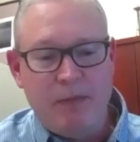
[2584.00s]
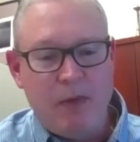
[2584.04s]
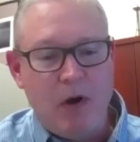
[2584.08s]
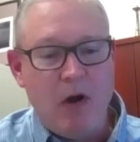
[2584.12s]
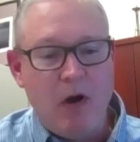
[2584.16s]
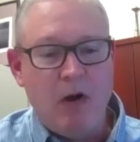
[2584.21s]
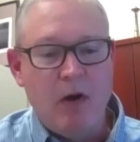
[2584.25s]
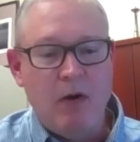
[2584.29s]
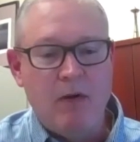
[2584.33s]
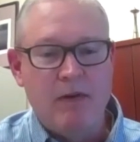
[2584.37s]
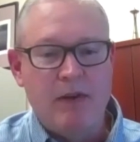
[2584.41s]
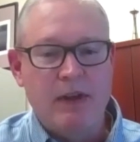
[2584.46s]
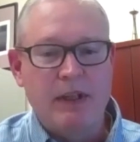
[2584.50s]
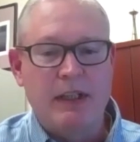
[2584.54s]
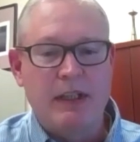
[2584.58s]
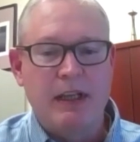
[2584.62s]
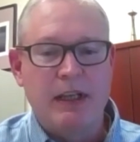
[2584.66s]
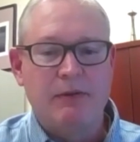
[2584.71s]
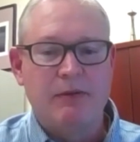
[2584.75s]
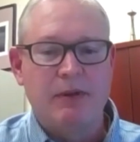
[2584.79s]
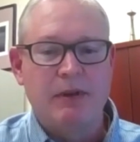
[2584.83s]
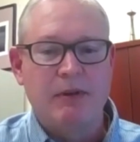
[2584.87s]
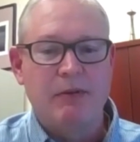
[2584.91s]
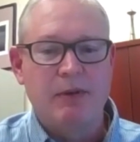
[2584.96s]
all over the
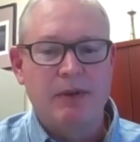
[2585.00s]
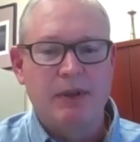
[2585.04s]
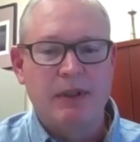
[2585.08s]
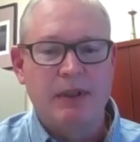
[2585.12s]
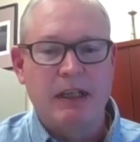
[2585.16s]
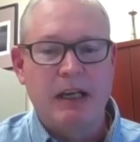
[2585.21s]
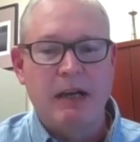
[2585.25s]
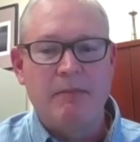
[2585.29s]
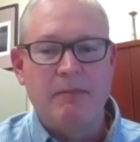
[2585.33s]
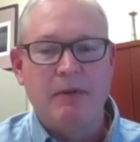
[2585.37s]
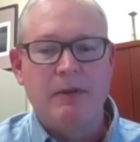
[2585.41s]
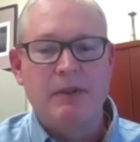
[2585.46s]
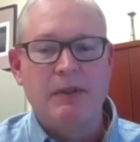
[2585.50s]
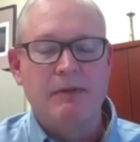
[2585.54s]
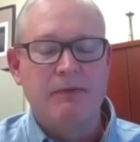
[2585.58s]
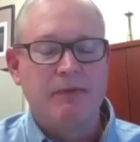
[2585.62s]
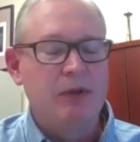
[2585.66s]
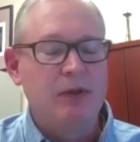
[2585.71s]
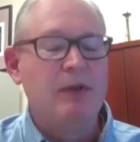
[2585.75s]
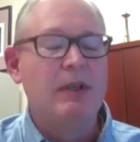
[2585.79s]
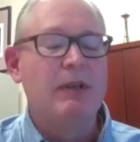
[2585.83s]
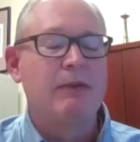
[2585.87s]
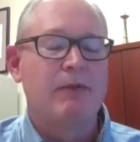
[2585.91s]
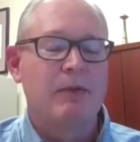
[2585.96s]
country with a couple of a
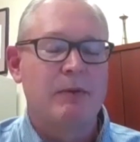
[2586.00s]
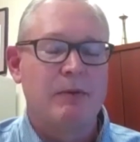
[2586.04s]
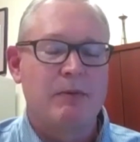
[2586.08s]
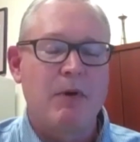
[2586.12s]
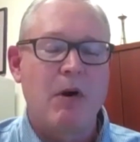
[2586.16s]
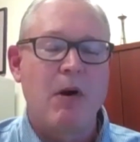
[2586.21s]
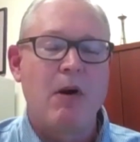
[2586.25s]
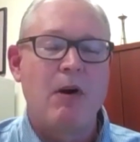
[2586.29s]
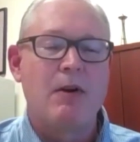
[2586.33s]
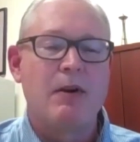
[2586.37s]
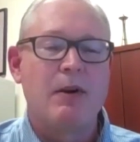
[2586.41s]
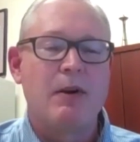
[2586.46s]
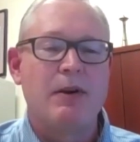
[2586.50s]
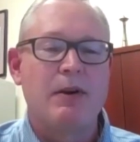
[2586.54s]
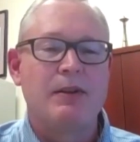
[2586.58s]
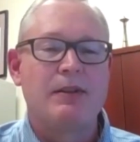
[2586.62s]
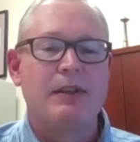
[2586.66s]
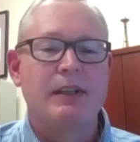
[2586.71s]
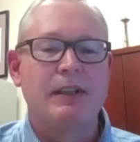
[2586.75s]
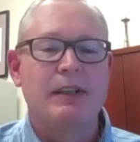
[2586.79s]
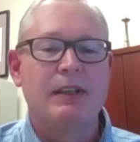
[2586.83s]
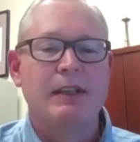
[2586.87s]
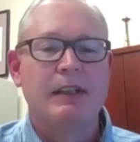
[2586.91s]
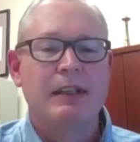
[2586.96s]
few different partners
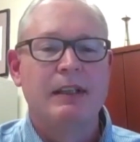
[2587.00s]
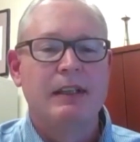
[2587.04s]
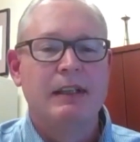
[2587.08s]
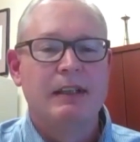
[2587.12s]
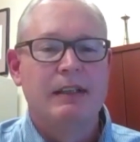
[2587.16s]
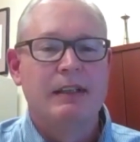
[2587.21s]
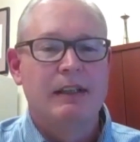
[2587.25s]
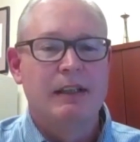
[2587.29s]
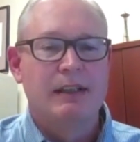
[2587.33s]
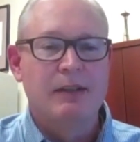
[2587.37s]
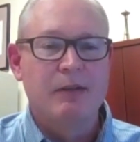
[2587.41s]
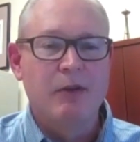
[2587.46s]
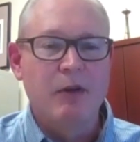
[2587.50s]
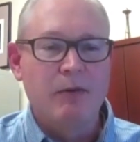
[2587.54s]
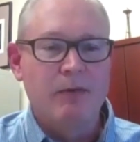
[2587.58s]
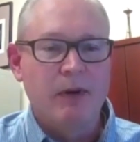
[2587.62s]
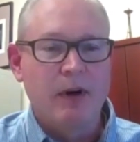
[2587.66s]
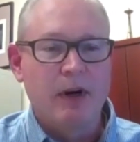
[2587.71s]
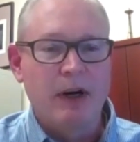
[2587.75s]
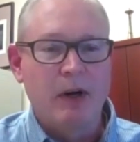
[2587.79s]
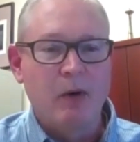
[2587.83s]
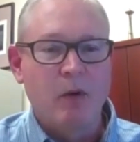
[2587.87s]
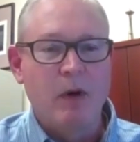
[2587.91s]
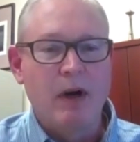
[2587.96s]
that, that do it
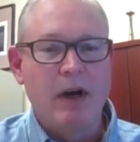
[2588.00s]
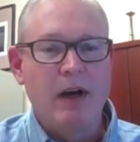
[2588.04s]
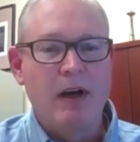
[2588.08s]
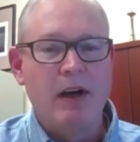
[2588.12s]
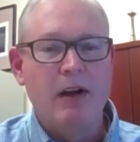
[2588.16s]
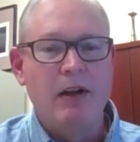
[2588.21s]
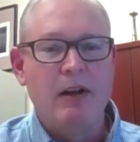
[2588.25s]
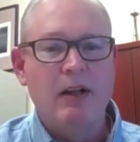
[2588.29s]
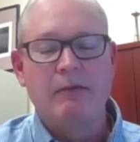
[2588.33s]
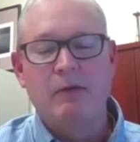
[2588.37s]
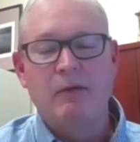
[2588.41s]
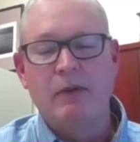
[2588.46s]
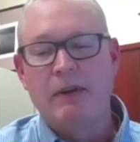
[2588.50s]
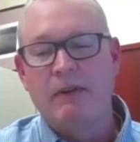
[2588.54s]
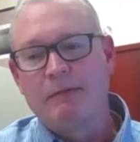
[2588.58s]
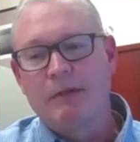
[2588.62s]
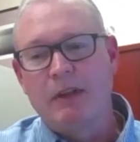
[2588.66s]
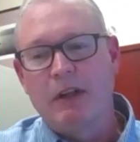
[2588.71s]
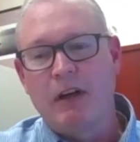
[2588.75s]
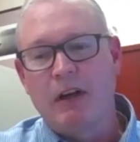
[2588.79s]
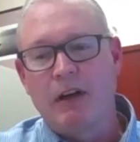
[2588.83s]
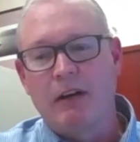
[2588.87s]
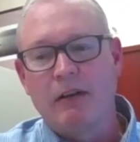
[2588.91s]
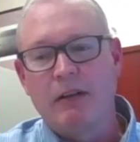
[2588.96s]
very well. One of
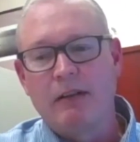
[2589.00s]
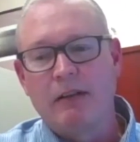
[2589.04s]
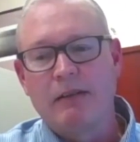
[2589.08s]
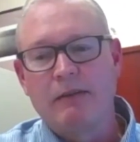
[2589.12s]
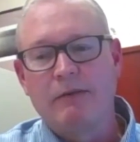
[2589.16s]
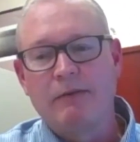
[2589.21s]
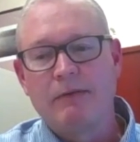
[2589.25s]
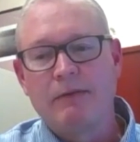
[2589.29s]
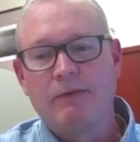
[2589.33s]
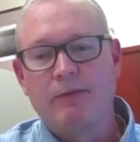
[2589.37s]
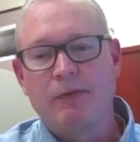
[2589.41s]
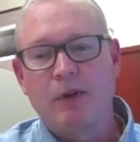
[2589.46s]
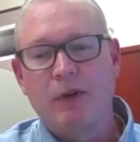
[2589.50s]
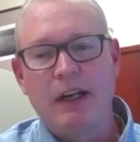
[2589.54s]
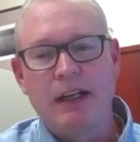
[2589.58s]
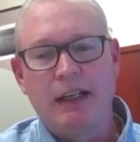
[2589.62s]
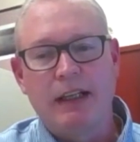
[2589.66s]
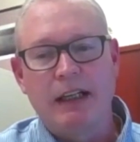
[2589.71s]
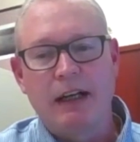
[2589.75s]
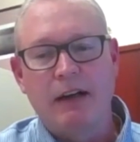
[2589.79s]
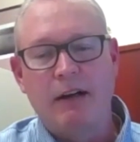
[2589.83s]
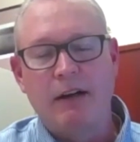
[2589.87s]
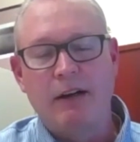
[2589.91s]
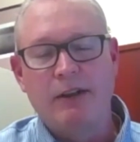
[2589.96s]
our freight
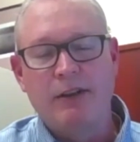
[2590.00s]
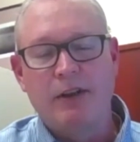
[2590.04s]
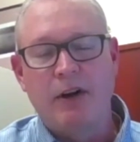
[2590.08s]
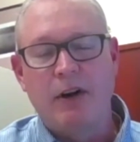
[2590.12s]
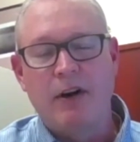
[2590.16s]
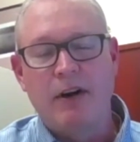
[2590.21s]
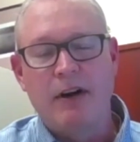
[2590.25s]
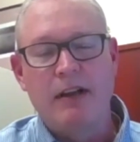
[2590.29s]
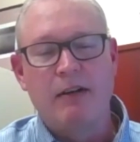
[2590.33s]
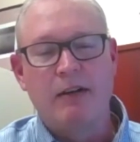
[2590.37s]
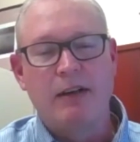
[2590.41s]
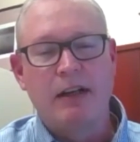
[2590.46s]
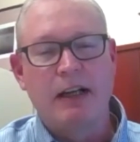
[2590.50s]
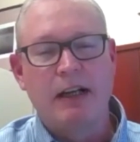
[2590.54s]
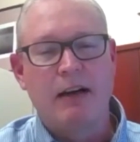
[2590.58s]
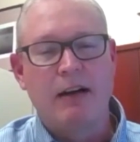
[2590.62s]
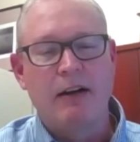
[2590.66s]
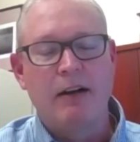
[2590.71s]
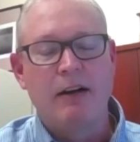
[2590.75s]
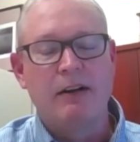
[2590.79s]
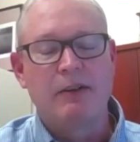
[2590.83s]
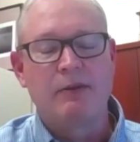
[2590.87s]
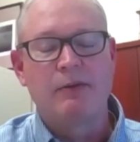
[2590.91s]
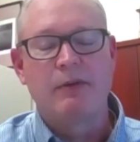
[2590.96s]
carriers, R and L
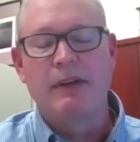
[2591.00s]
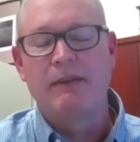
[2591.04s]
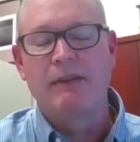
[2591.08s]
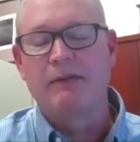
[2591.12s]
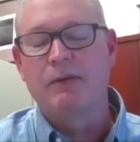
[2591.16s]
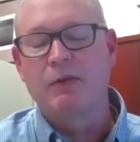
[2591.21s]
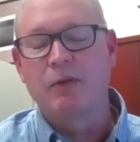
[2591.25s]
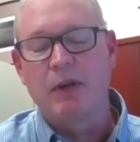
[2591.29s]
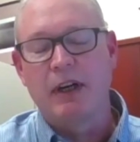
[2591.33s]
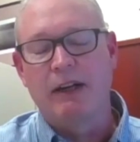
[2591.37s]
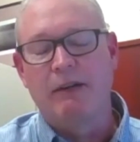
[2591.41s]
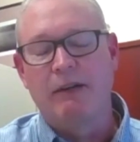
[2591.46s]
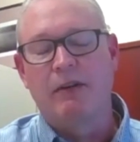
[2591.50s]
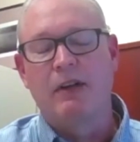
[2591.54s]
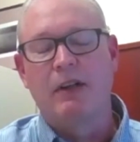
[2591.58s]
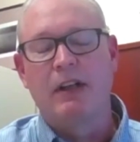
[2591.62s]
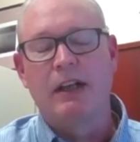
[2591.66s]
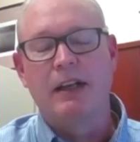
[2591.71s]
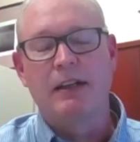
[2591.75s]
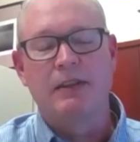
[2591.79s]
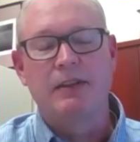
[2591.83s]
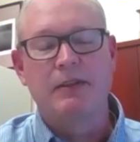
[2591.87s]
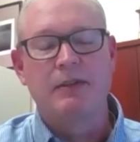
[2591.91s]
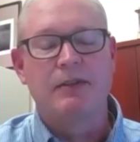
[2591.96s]
Carriers, we have great
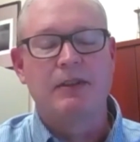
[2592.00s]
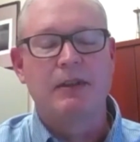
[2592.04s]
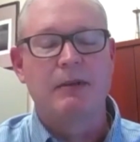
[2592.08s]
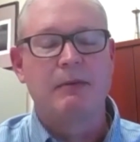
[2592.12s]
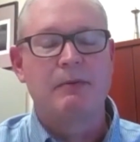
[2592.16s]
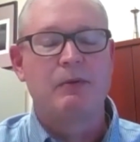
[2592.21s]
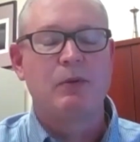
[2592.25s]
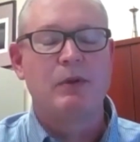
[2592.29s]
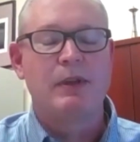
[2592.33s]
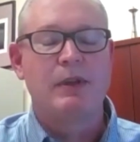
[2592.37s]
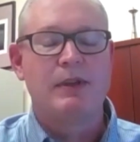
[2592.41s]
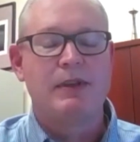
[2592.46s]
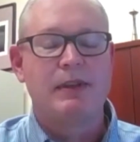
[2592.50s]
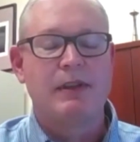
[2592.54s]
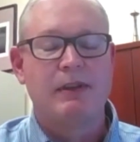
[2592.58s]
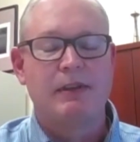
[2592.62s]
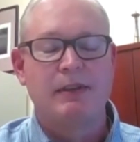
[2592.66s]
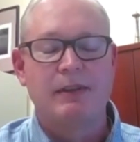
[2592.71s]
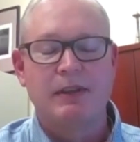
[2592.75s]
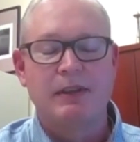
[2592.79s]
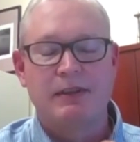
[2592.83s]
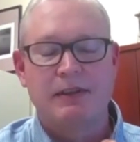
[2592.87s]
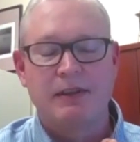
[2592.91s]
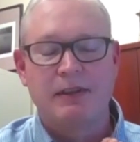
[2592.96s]
relationships with. They're
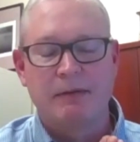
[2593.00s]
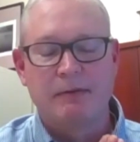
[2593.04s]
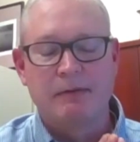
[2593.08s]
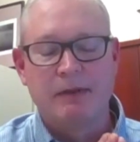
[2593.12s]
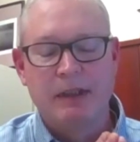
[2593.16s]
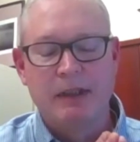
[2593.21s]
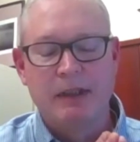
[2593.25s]
just a